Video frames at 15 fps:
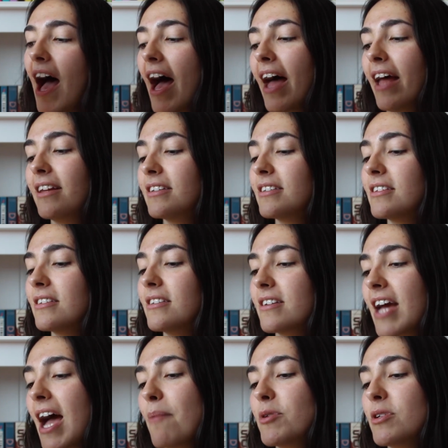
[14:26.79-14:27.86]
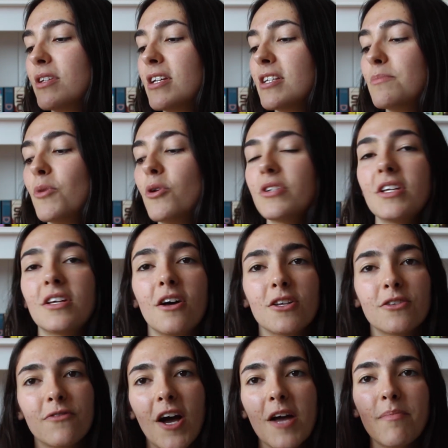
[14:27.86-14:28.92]
And the caption is Moxie
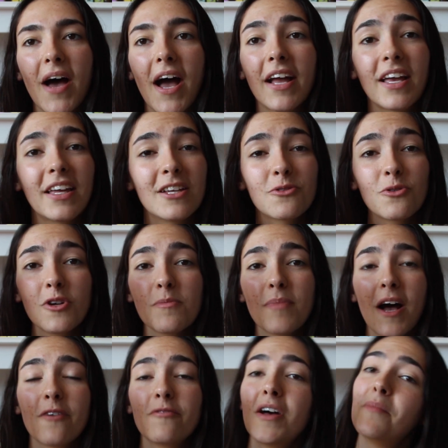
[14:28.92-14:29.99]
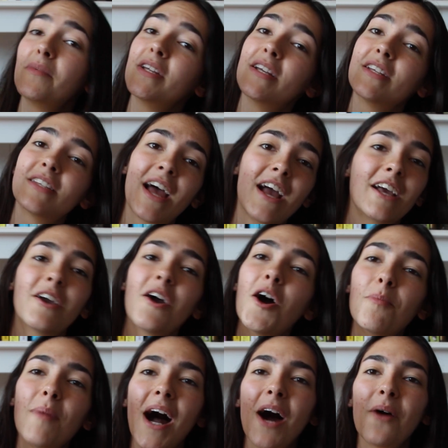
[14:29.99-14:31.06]
Girls Fight Back and it's all about feminist and
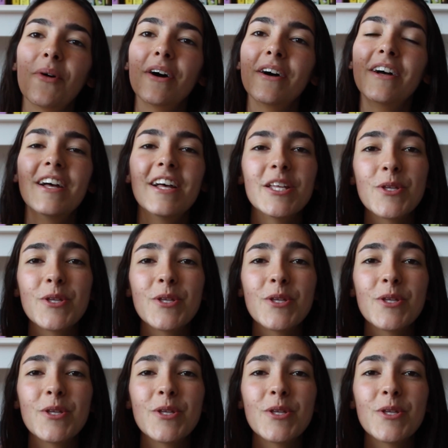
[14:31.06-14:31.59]
girl power.